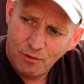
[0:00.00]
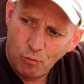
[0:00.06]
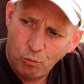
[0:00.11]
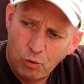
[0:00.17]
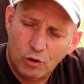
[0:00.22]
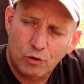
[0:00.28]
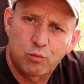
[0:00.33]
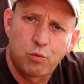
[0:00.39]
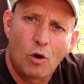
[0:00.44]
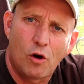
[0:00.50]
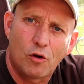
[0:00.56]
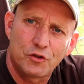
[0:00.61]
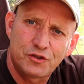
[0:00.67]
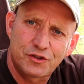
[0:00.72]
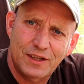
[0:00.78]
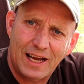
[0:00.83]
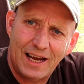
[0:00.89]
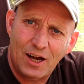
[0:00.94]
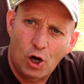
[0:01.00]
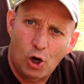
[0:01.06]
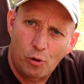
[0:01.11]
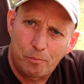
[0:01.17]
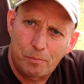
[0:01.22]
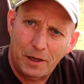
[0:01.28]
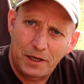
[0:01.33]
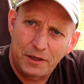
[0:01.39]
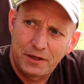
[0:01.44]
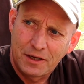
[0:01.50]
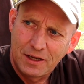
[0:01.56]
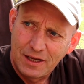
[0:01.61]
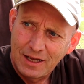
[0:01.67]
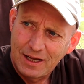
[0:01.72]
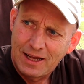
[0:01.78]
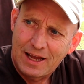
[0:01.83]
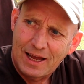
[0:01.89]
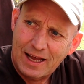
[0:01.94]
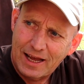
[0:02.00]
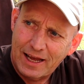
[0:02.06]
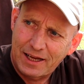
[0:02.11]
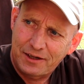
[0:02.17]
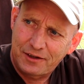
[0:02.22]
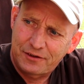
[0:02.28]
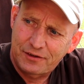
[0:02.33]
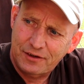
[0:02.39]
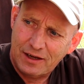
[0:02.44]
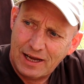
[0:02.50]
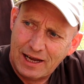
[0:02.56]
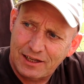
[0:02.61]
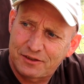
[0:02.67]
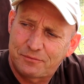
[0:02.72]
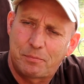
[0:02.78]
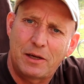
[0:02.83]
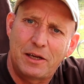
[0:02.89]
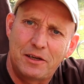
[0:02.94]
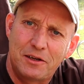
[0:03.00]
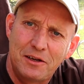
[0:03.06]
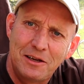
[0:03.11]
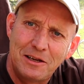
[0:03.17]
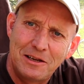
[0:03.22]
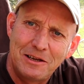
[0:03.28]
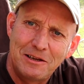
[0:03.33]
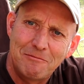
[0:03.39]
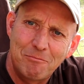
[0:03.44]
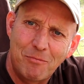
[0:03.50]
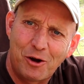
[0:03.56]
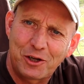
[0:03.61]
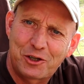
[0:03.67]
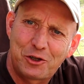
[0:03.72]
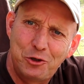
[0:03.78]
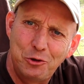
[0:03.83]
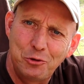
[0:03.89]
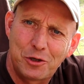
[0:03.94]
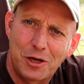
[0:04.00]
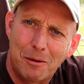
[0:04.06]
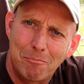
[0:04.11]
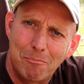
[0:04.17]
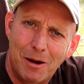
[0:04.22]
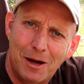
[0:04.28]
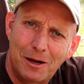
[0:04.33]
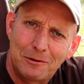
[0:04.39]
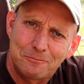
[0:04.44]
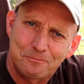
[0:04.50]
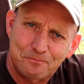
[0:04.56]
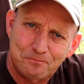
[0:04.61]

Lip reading: what was that hotbed and has been my cucumber